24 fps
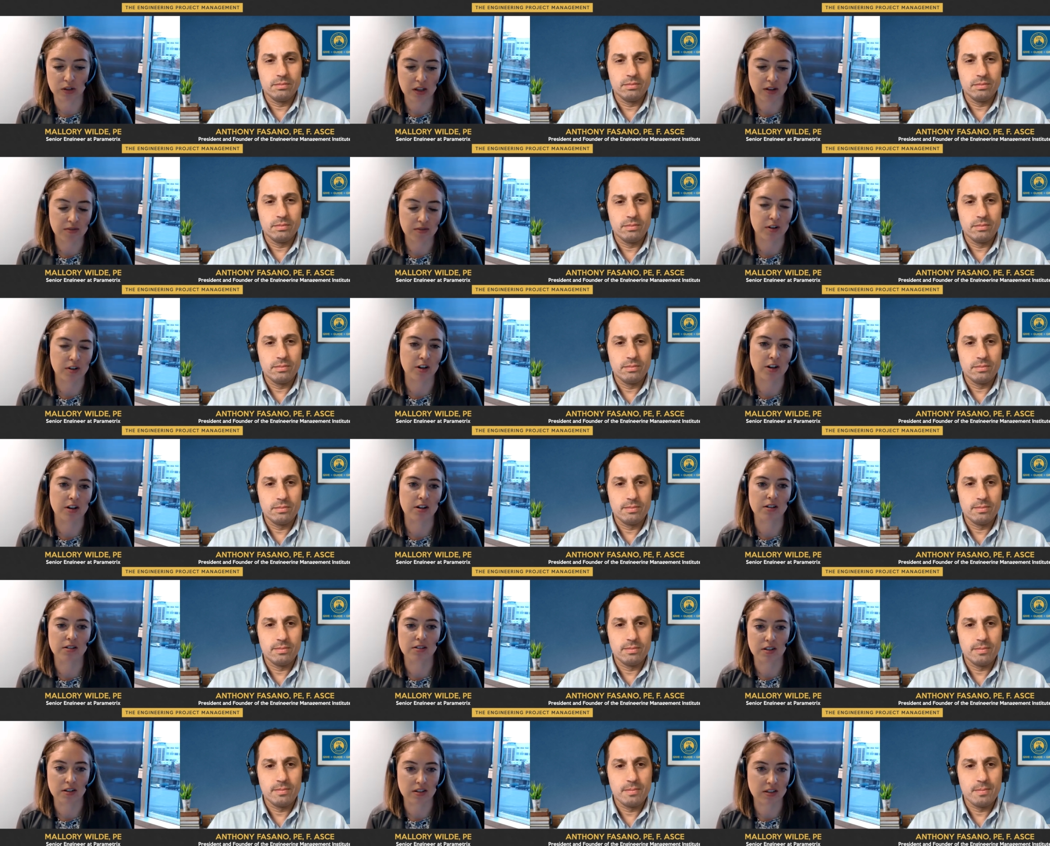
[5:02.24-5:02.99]

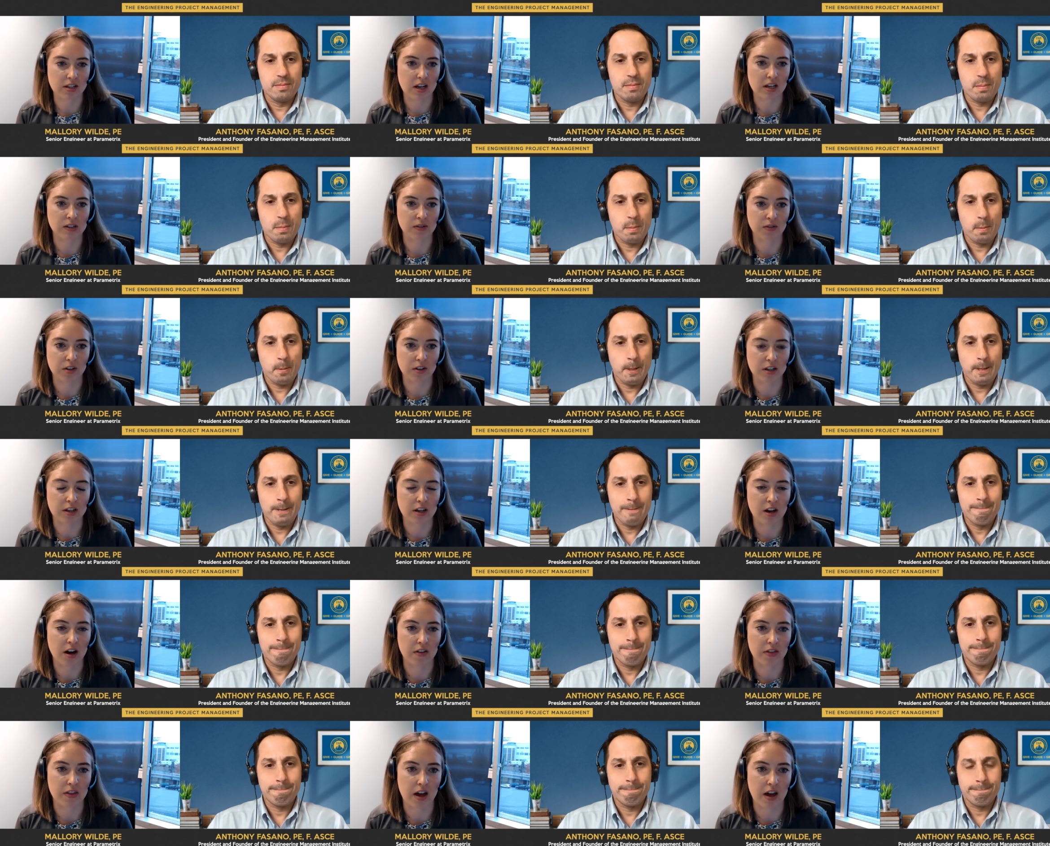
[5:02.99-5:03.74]
Speaker 1: deliver
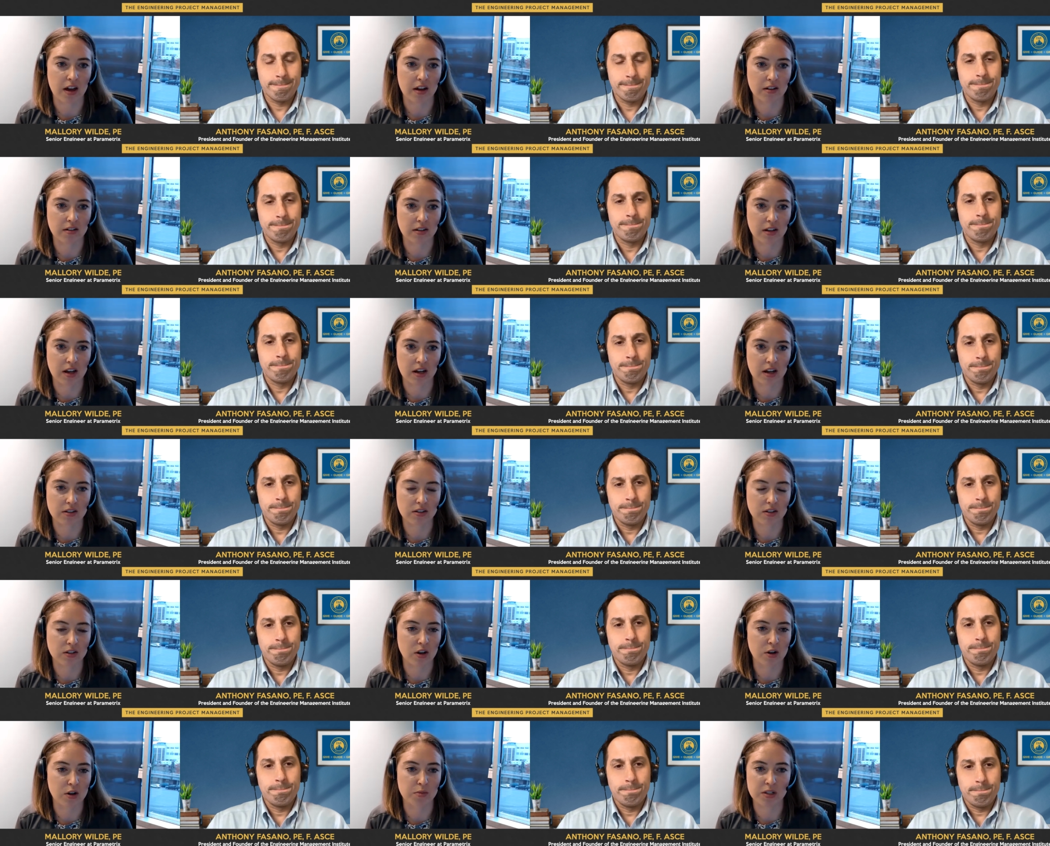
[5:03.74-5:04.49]
successfully on that
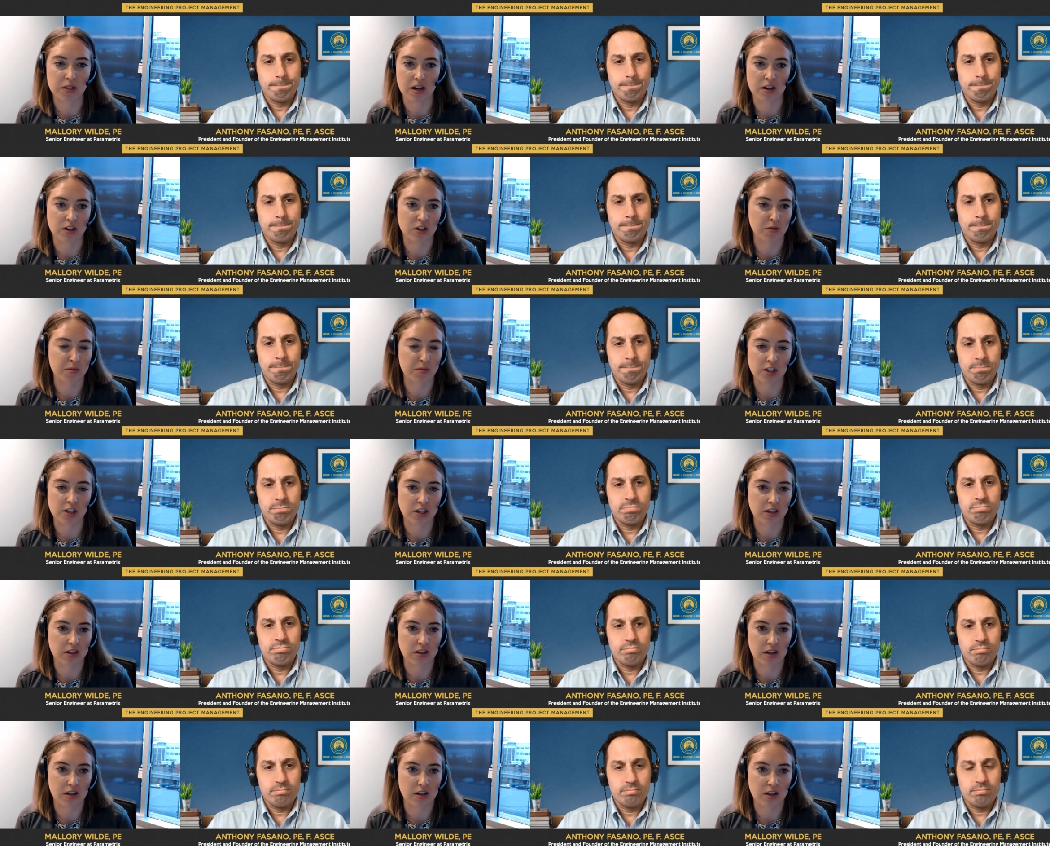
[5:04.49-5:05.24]
that scope, schedule,
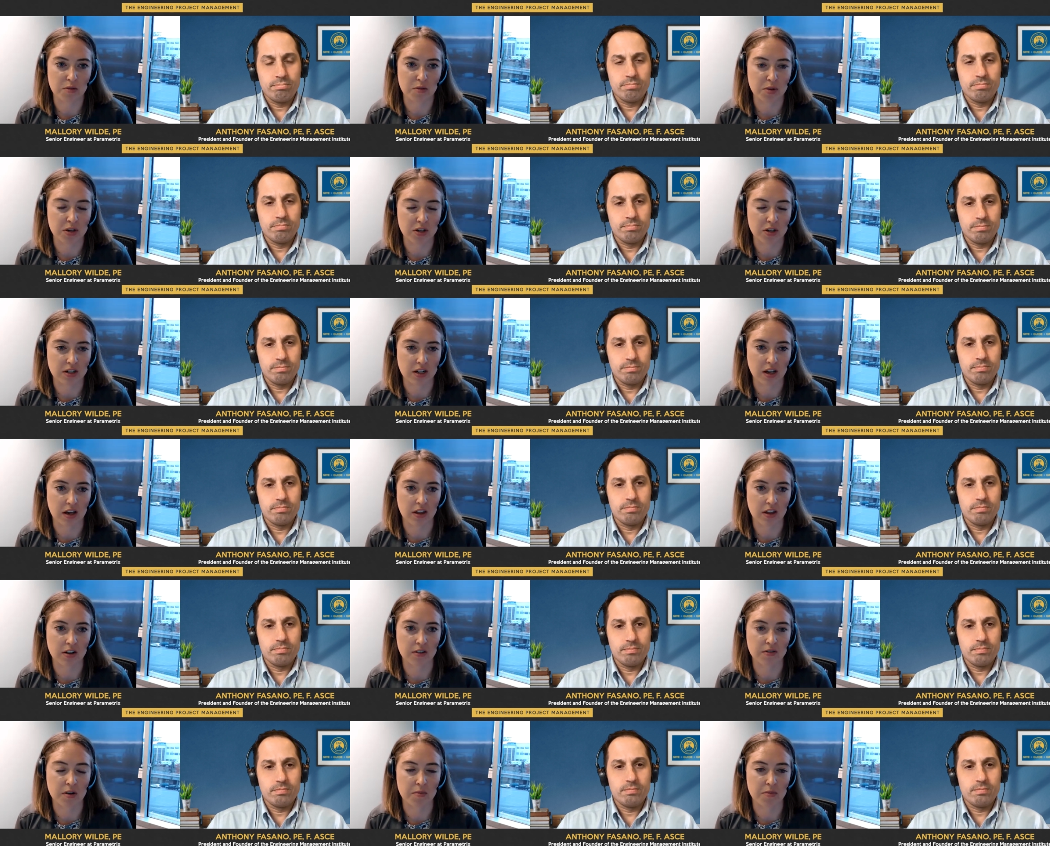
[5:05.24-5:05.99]
budget that you put
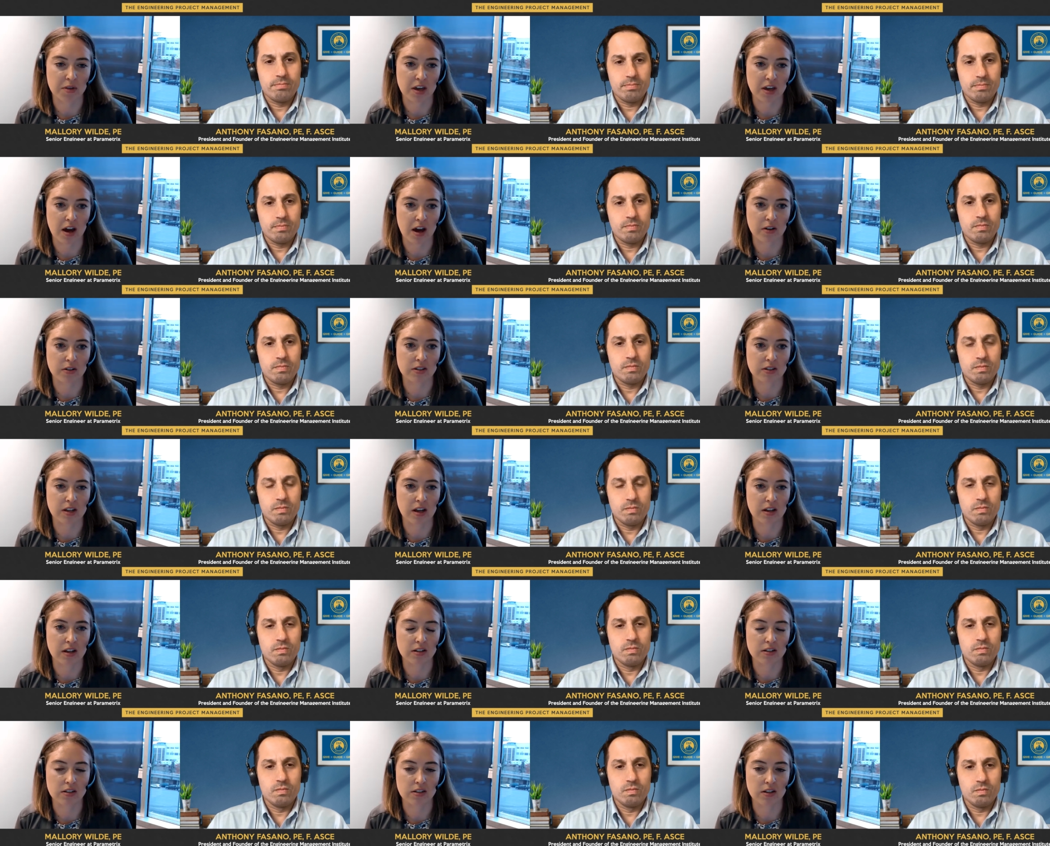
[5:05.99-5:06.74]
together from the outset.